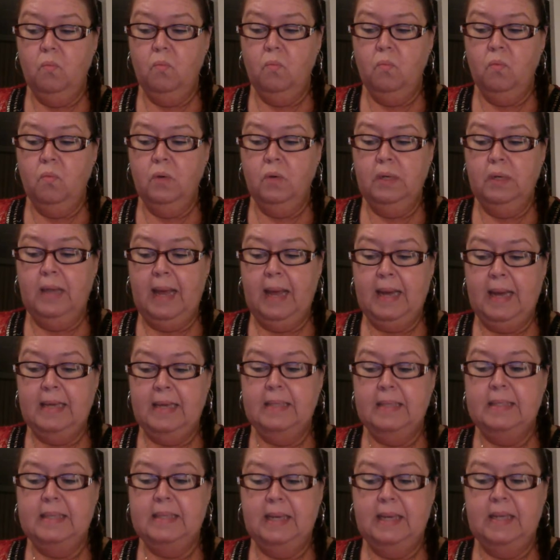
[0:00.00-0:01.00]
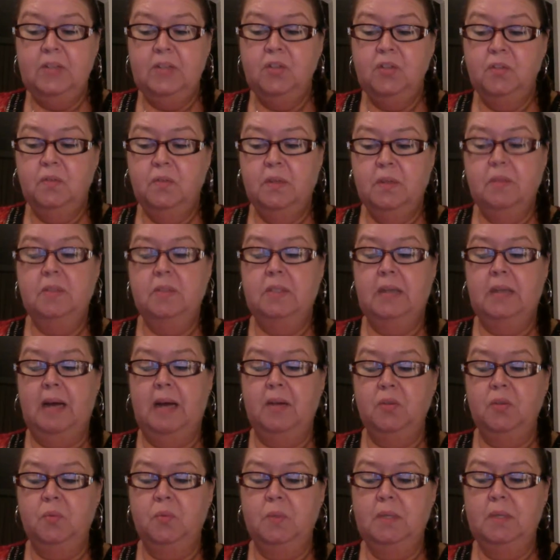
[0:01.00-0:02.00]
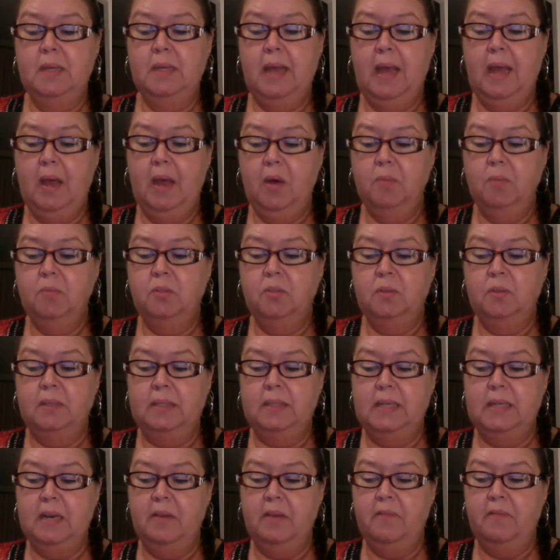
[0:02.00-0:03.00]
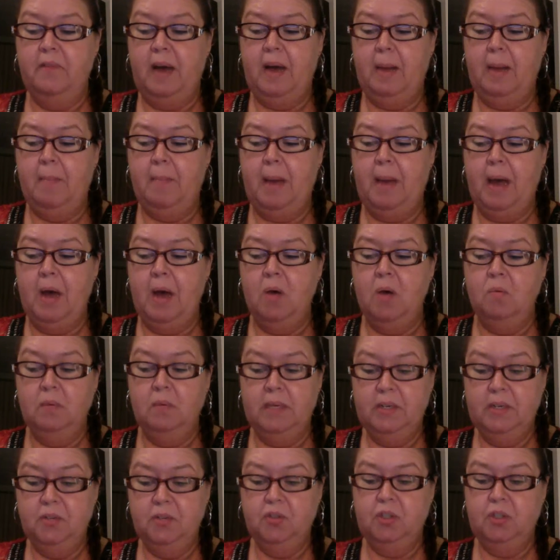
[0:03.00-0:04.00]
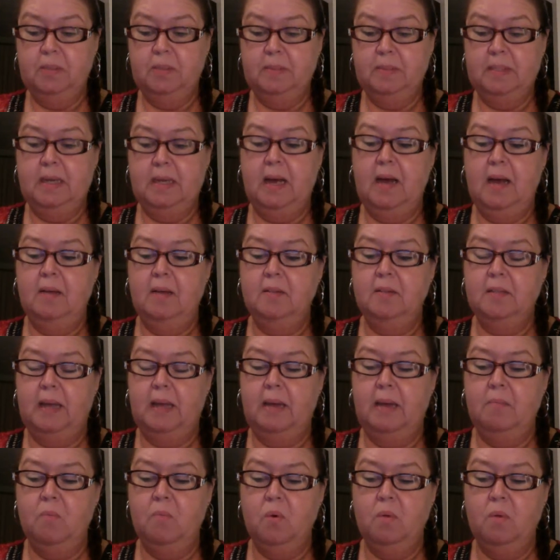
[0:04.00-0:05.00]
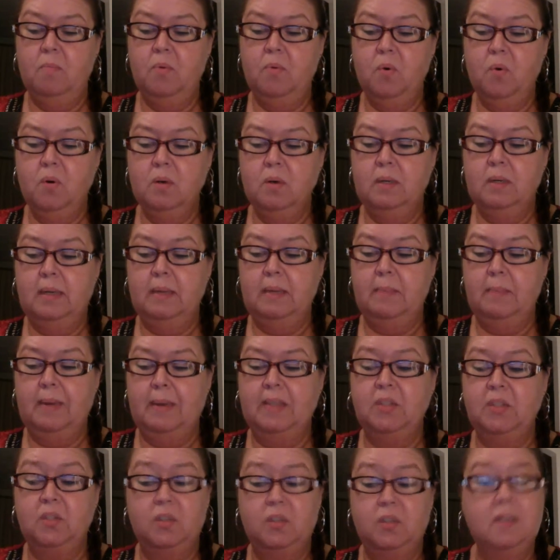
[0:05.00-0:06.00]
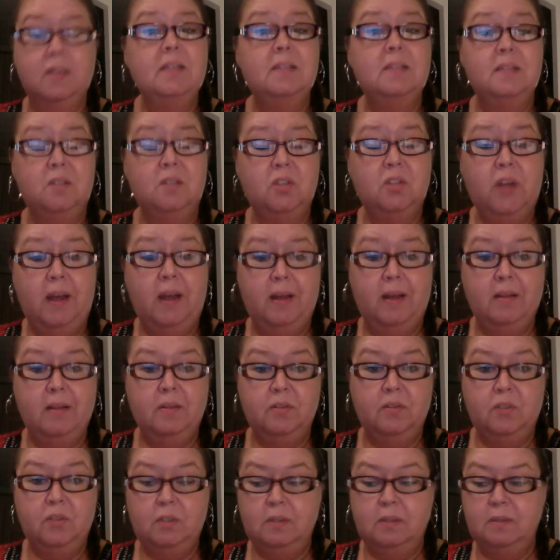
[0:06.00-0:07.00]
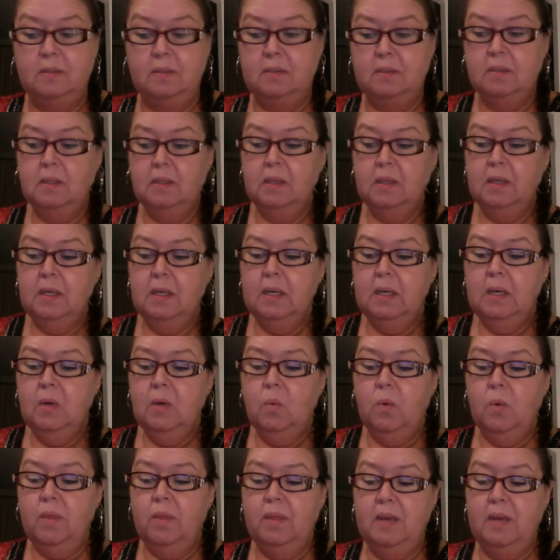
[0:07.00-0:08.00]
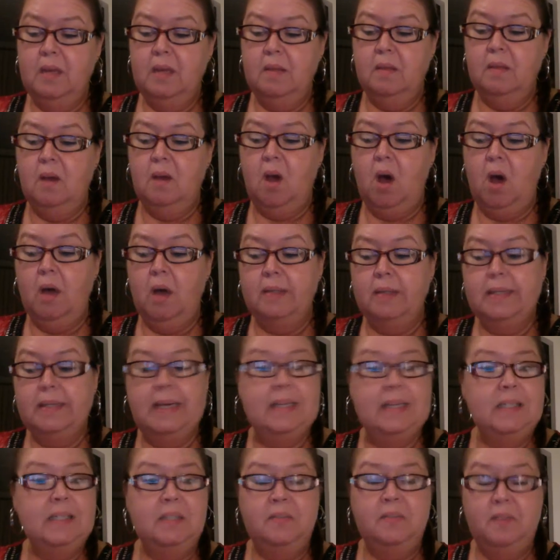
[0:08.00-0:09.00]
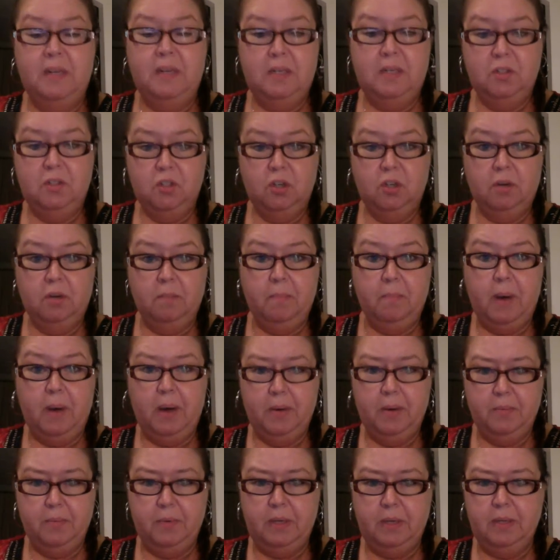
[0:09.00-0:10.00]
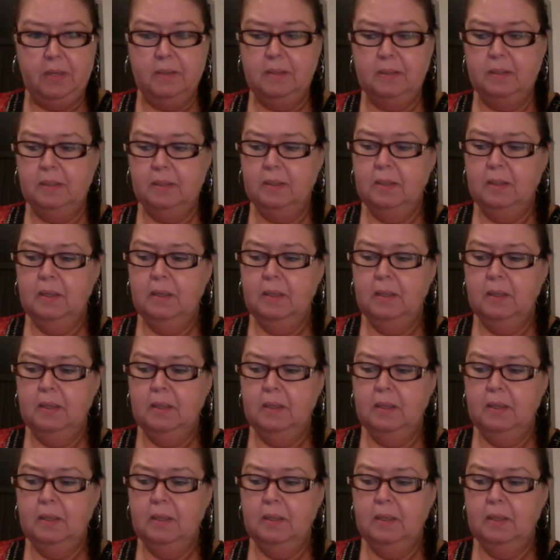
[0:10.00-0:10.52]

related to each of those styles really helped to identify my own leadership styles and, more importantly, my strengths and challenges within the context of each component